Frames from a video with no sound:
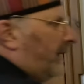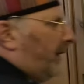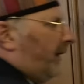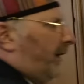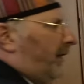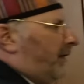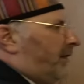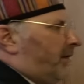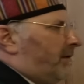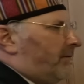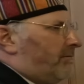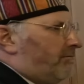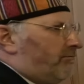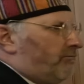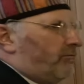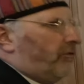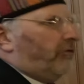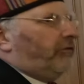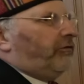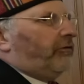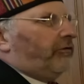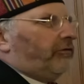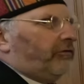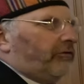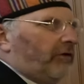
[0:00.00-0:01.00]
in
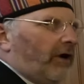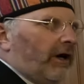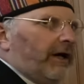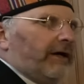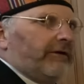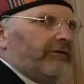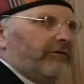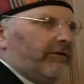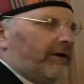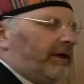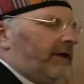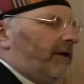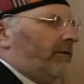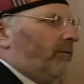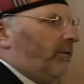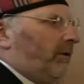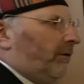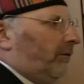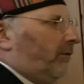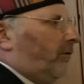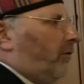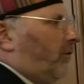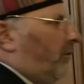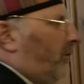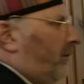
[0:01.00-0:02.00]
the society,
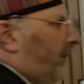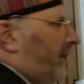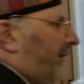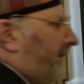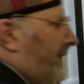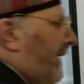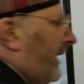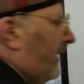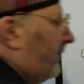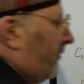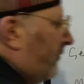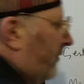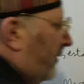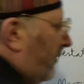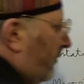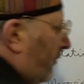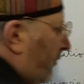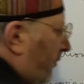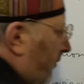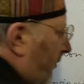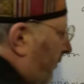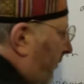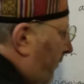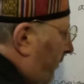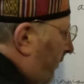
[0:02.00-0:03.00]
we'll call it that,
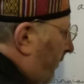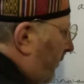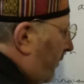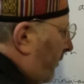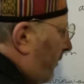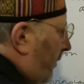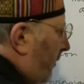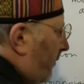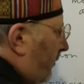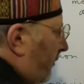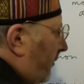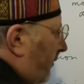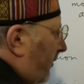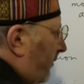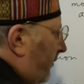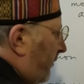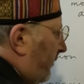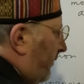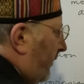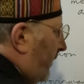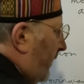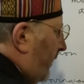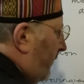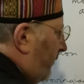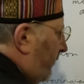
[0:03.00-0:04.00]
since
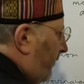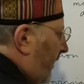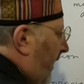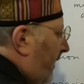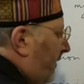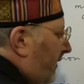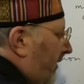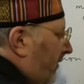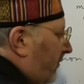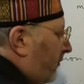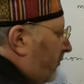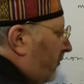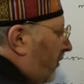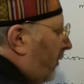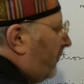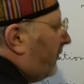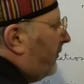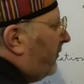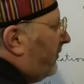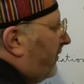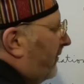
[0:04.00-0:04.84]
he's saying that it's not a